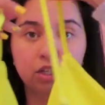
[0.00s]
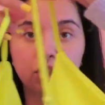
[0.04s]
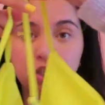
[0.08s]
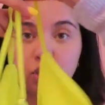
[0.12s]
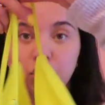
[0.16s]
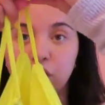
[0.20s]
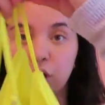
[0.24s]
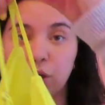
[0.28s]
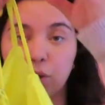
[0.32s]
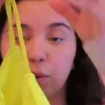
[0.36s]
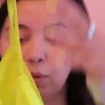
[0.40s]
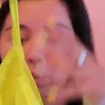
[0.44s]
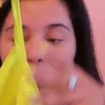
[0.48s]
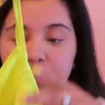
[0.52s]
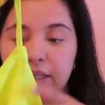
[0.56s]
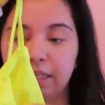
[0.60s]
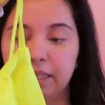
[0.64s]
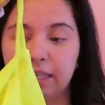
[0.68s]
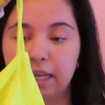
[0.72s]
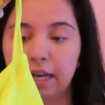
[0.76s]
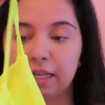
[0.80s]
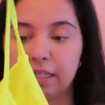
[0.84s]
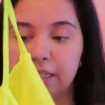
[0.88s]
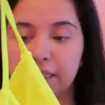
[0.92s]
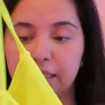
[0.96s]
So
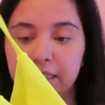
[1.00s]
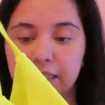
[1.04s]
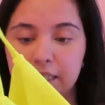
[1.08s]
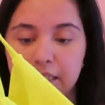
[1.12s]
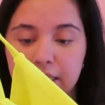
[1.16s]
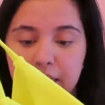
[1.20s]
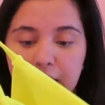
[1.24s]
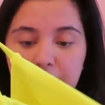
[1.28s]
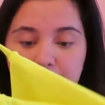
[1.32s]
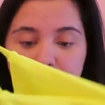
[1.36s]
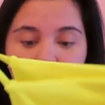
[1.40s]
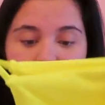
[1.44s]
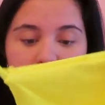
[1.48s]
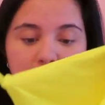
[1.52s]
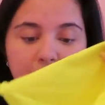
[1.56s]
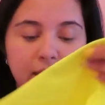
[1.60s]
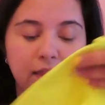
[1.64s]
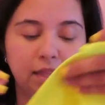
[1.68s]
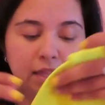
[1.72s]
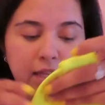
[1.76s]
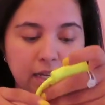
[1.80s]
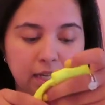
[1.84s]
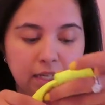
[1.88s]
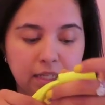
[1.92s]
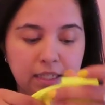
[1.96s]
yes, and
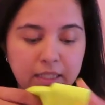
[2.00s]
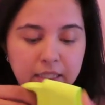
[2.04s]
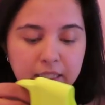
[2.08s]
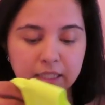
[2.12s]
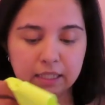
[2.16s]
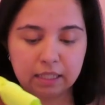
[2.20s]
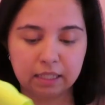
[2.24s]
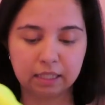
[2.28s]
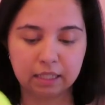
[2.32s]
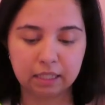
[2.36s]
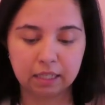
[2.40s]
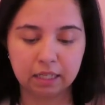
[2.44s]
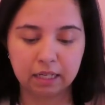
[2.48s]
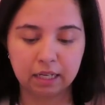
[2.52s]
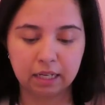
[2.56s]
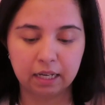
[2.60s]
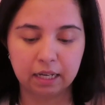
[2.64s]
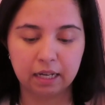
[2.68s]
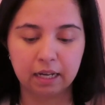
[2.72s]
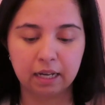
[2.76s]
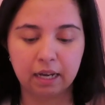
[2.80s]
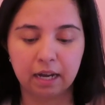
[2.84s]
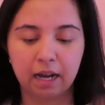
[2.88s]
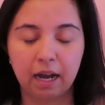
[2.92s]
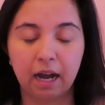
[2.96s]
this,
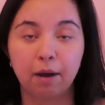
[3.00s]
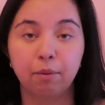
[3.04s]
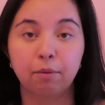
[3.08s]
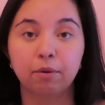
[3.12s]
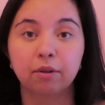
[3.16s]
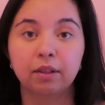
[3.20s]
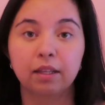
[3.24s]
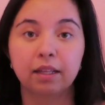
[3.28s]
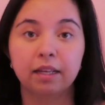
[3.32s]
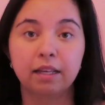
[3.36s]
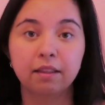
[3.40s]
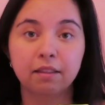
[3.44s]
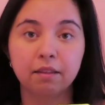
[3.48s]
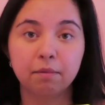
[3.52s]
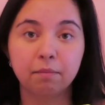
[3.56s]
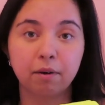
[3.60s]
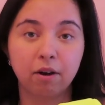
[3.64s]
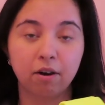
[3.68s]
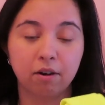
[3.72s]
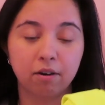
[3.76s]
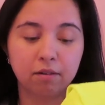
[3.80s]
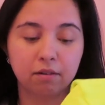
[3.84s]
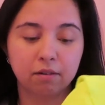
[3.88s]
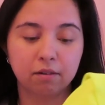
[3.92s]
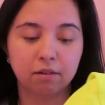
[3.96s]
I will link them
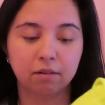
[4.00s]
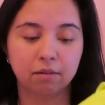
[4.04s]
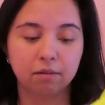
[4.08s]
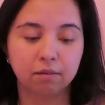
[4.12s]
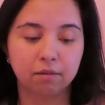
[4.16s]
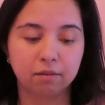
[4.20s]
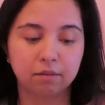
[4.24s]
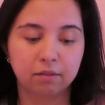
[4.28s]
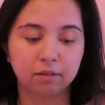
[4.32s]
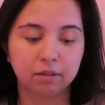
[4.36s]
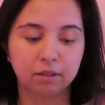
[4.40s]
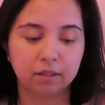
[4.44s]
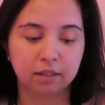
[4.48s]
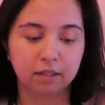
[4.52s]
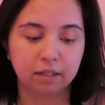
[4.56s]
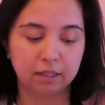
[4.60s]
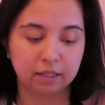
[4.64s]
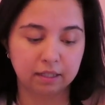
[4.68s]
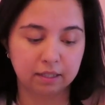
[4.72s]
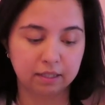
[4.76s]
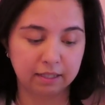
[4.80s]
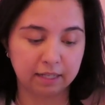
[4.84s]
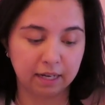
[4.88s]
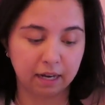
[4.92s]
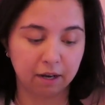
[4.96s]
all
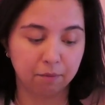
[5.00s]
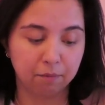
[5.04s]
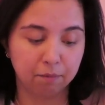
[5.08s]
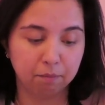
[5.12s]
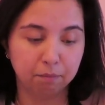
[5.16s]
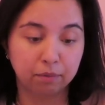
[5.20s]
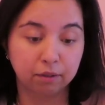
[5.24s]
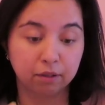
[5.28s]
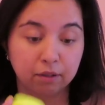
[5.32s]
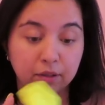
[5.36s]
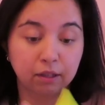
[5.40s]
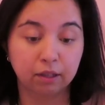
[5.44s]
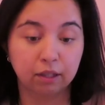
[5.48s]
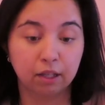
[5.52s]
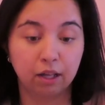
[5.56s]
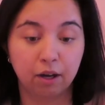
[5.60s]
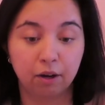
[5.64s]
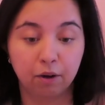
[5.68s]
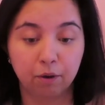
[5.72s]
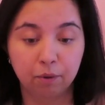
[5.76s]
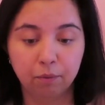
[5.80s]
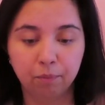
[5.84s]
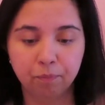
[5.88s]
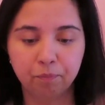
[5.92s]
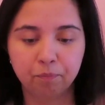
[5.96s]
down
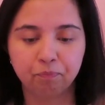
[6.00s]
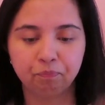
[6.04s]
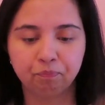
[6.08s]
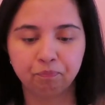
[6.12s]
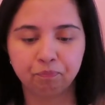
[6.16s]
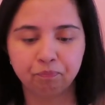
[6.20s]
below.